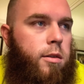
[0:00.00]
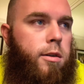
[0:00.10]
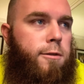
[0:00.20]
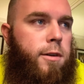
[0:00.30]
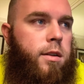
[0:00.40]

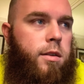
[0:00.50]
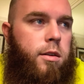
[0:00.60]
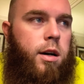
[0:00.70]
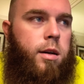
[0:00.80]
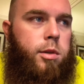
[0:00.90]
fun
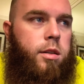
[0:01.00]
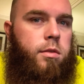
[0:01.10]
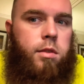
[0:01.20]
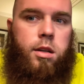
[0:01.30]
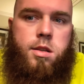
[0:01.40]
little hobby
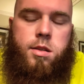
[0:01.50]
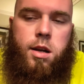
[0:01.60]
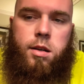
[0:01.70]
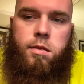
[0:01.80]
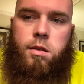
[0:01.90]
on the
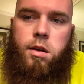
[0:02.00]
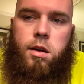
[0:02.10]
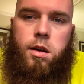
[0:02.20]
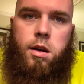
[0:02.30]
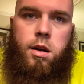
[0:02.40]
side.
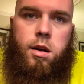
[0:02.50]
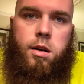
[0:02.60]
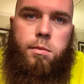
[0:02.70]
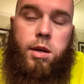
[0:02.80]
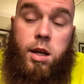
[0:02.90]

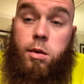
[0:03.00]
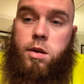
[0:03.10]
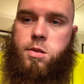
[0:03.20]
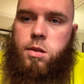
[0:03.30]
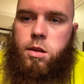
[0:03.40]
But
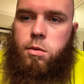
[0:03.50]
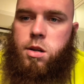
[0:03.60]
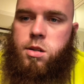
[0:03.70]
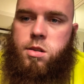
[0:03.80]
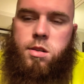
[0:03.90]
anyways, to the
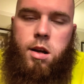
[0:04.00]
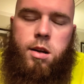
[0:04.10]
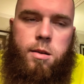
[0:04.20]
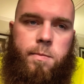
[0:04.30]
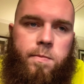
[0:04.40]
questions.
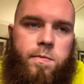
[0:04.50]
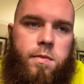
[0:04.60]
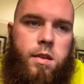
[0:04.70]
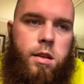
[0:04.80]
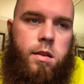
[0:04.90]

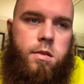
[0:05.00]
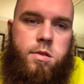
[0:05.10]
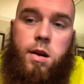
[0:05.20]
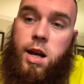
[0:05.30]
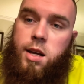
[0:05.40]

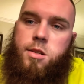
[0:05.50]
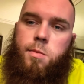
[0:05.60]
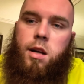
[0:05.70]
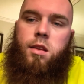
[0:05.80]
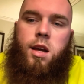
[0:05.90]
So I asked
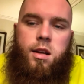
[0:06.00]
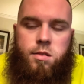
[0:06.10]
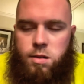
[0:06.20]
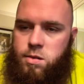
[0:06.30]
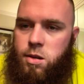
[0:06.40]
about
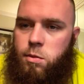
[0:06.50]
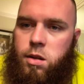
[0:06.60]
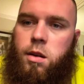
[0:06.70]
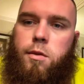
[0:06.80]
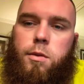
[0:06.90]
that. Turns out we
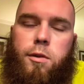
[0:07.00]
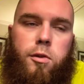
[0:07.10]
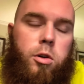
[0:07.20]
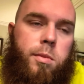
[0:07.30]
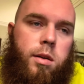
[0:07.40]
do have a
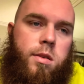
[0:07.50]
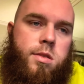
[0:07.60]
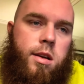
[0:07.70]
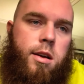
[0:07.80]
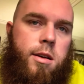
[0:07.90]
referral
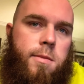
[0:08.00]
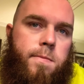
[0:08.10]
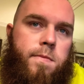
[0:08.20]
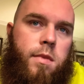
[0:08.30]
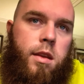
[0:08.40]
bonus.
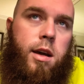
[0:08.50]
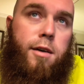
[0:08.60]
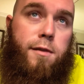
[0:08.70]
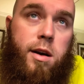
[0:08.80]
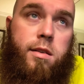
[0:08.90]
I
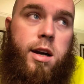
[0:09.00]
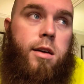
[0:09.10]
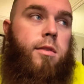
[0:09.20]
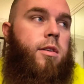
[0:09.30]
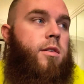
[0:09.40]
found
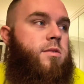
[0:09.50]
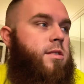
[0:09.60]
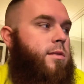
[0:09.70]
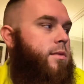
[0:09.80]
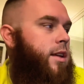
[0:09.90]
out
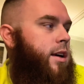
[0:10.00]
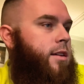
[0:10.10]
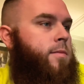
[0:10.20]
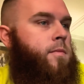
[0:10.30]
also that